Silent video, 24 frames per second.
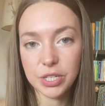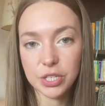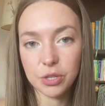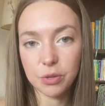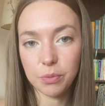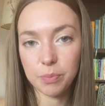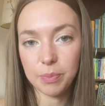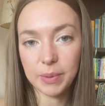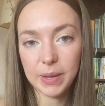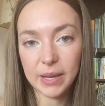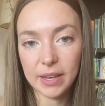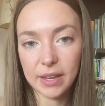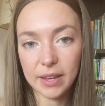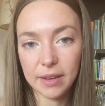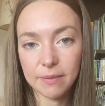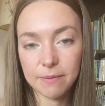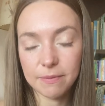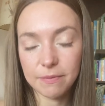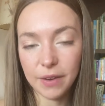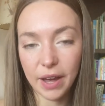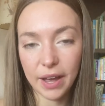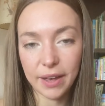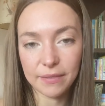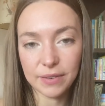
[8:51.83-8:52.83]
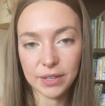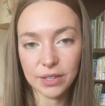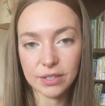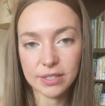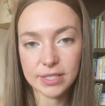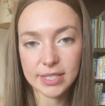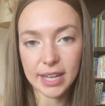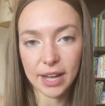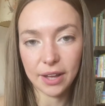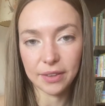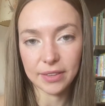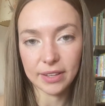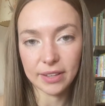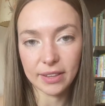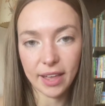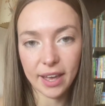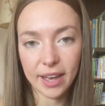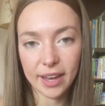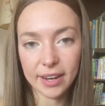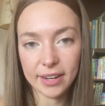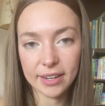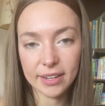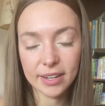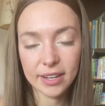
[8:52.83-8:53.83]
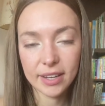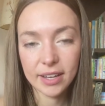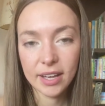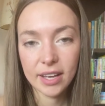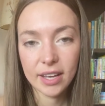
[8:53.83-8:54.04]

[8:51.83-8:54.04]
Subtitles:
you be 5 years down the line?